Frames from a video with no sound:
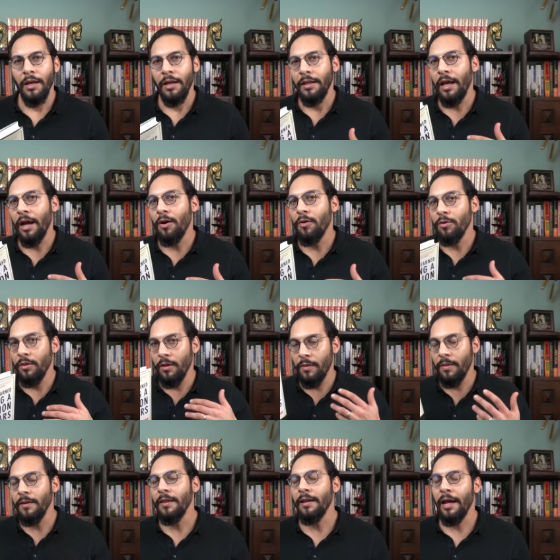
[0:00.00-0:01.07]
Now, the
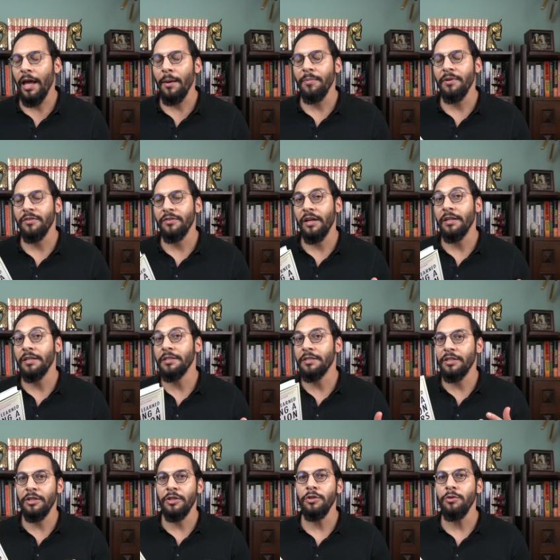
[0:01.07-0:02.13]
thing that happened is that his
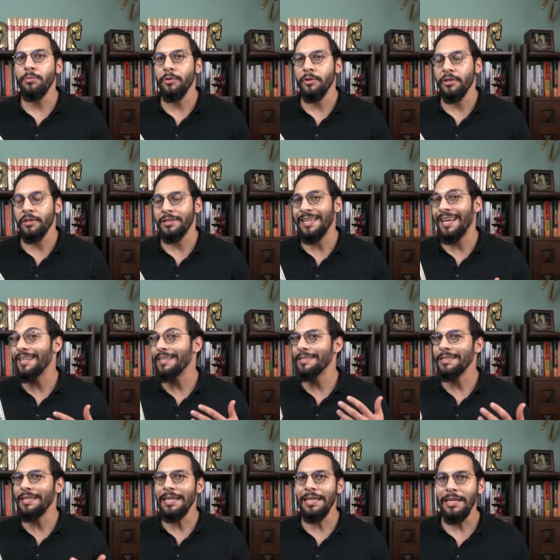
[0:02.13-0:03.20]
hubris and
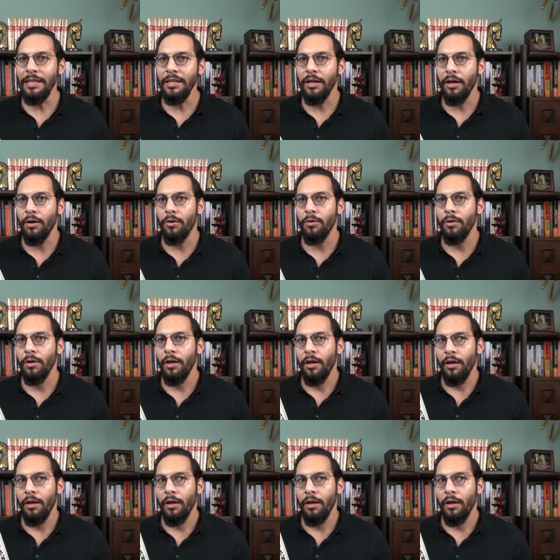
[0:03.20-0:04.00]
his ego